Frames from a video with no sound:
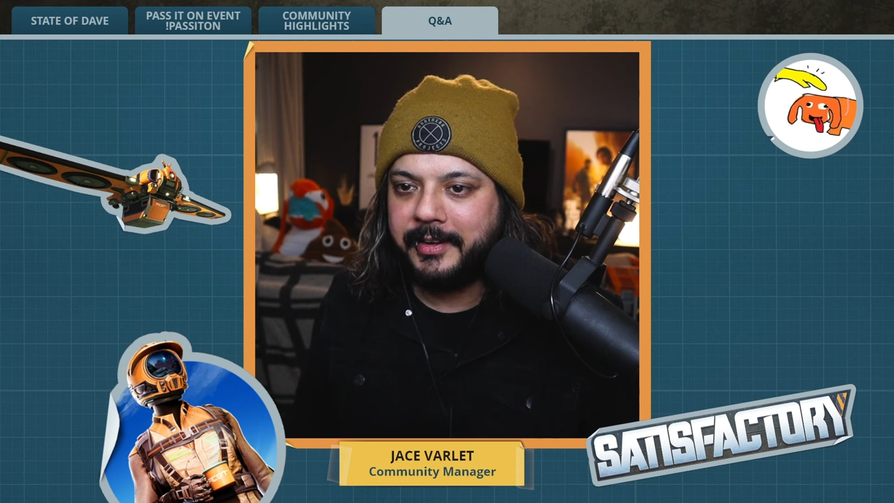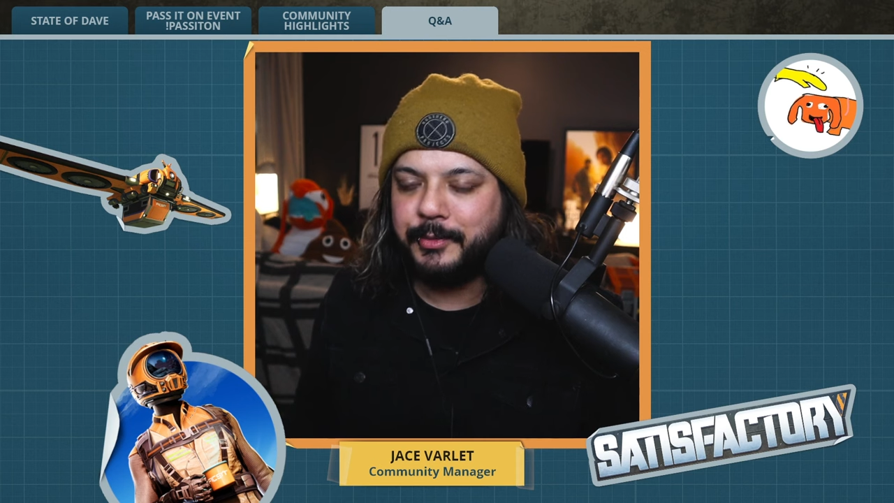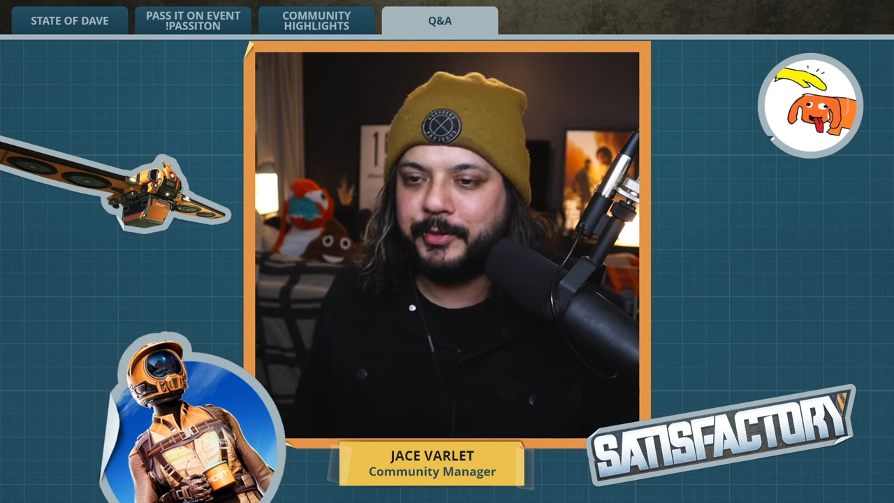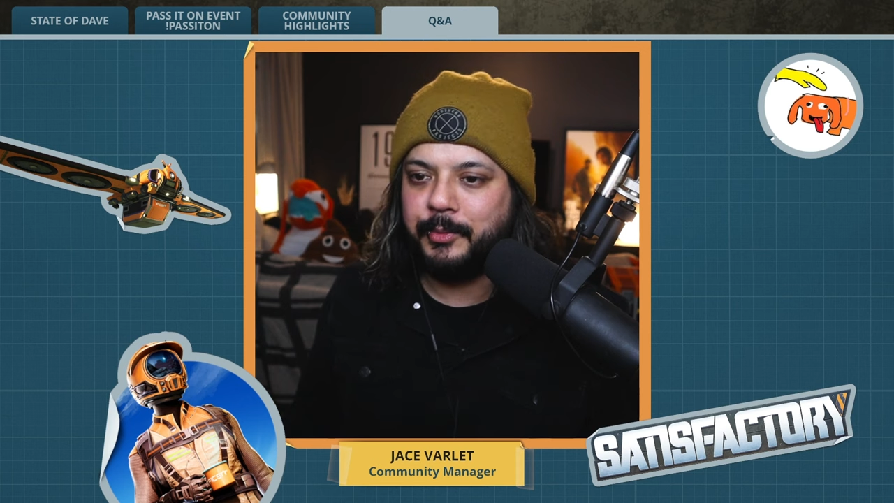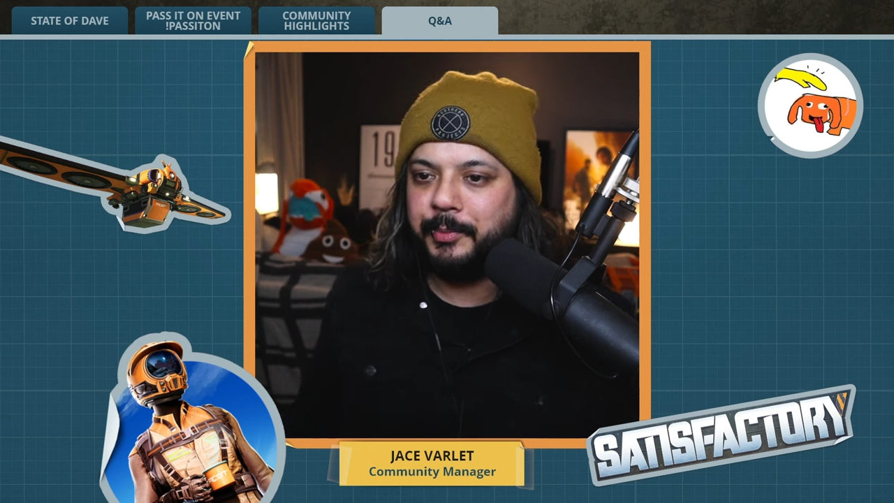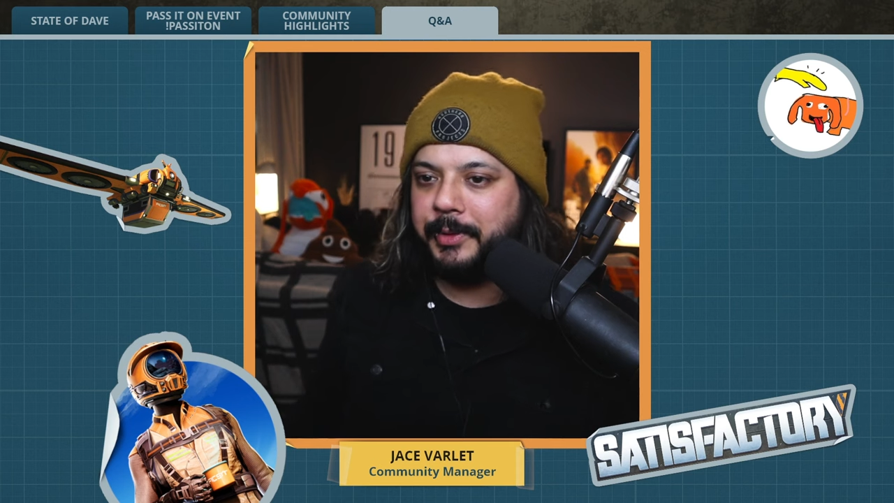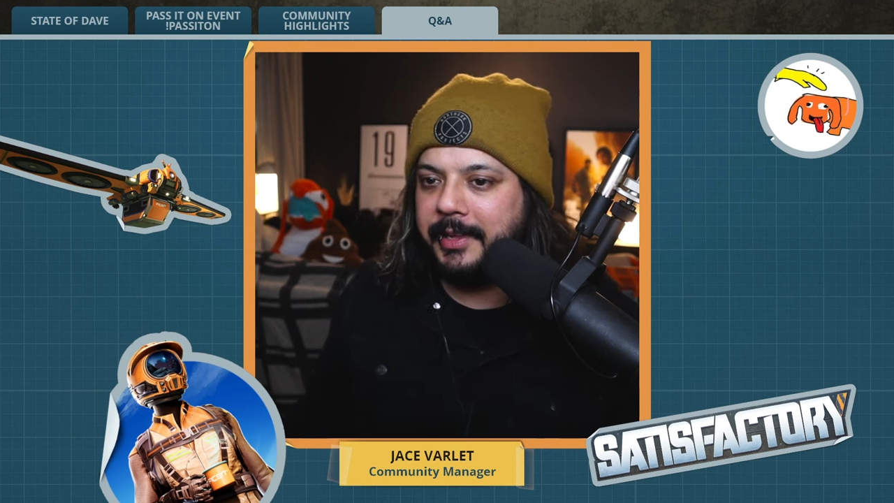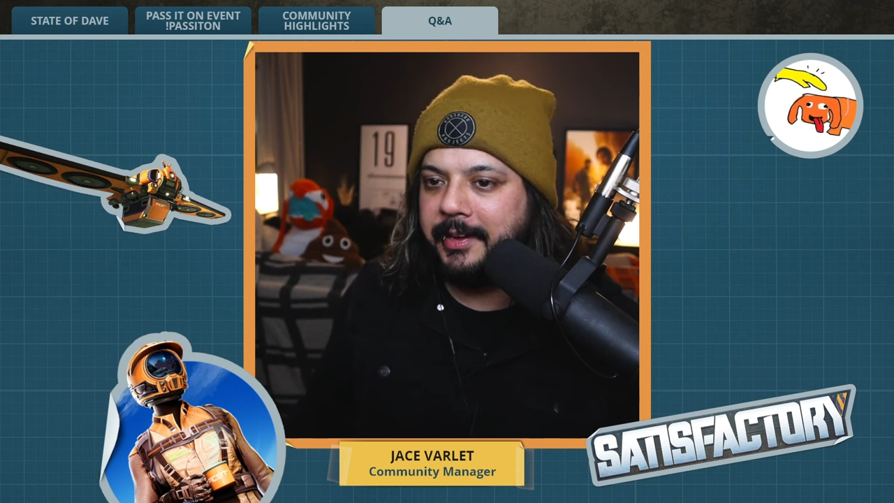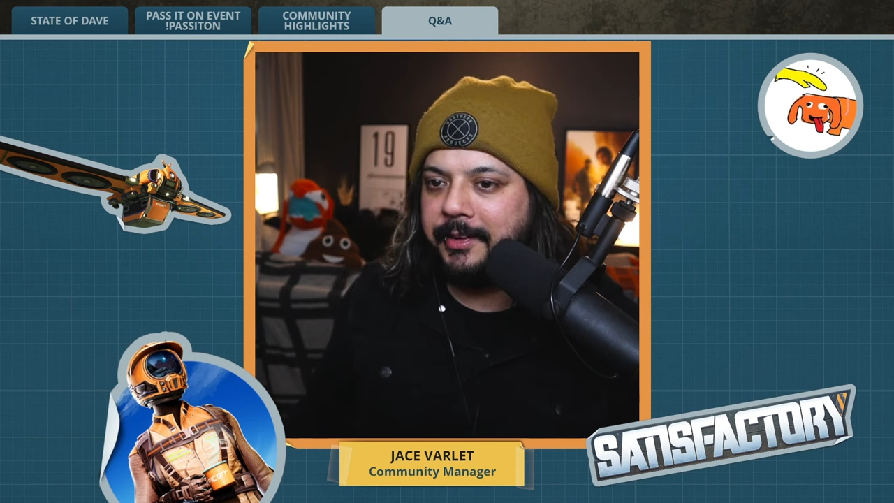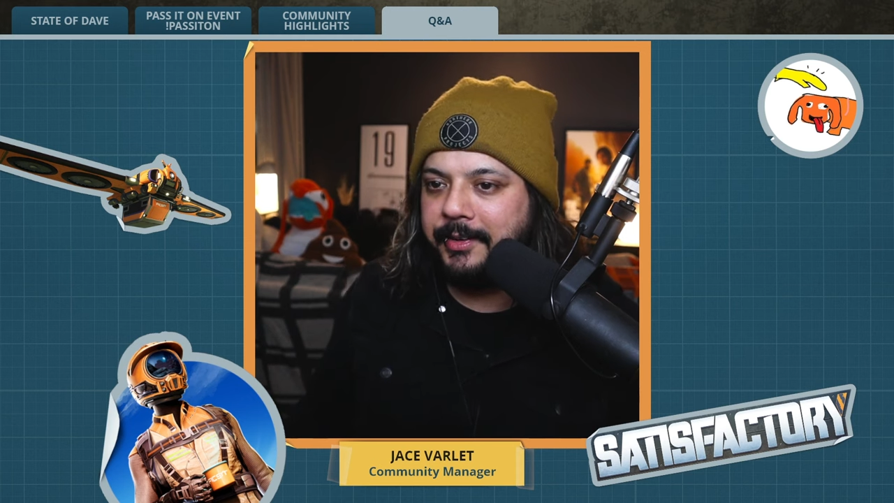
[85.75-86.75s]
it was from a
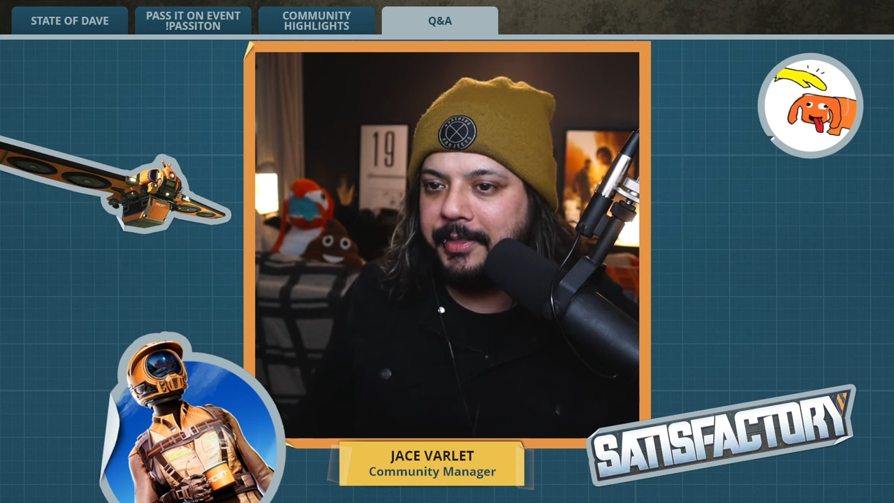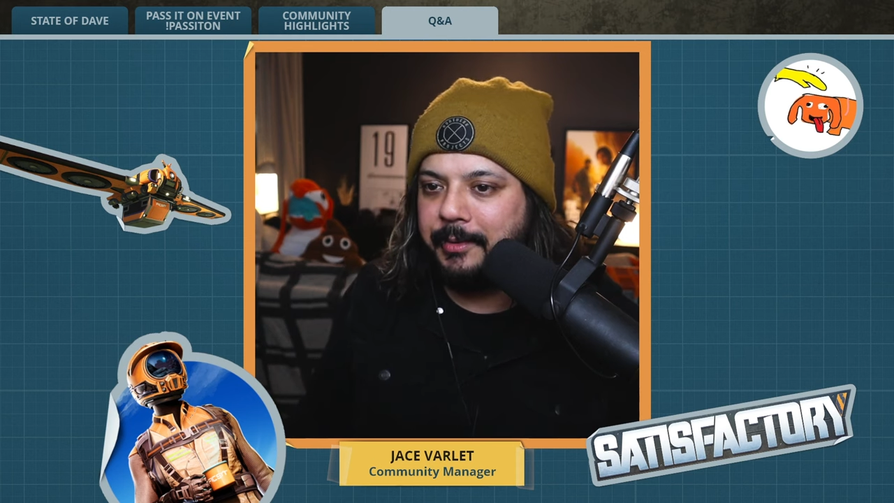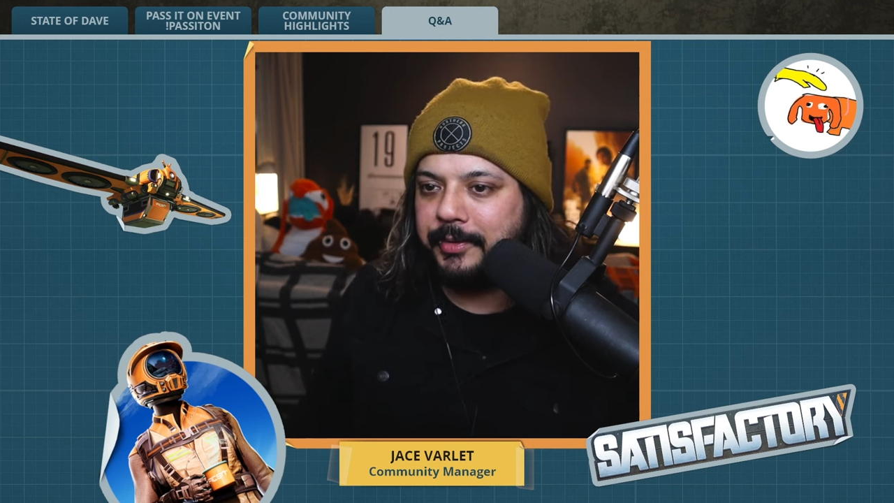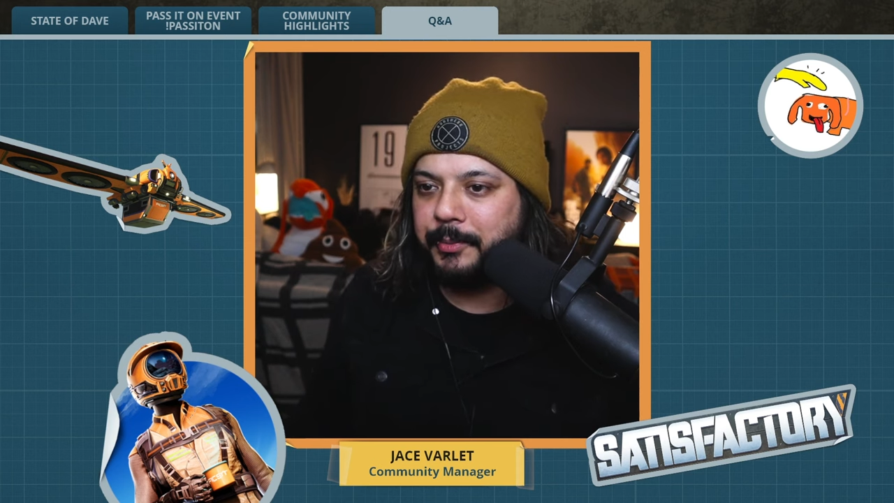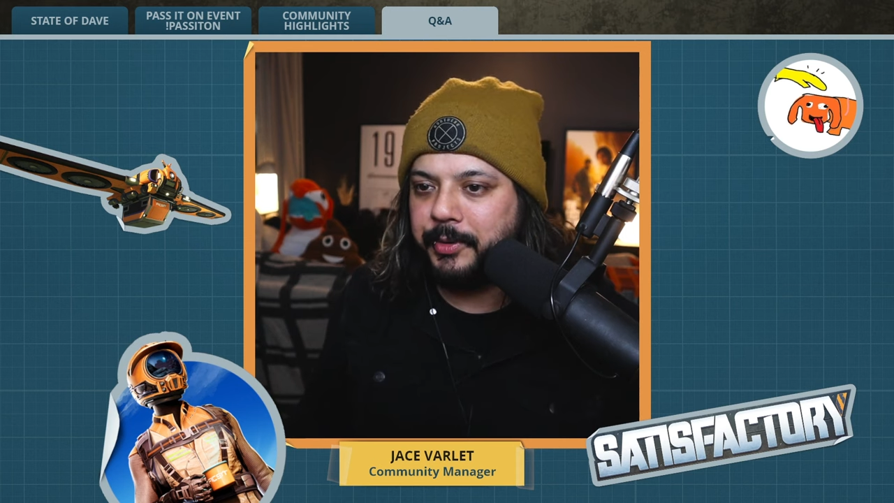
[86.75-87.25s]
player that was a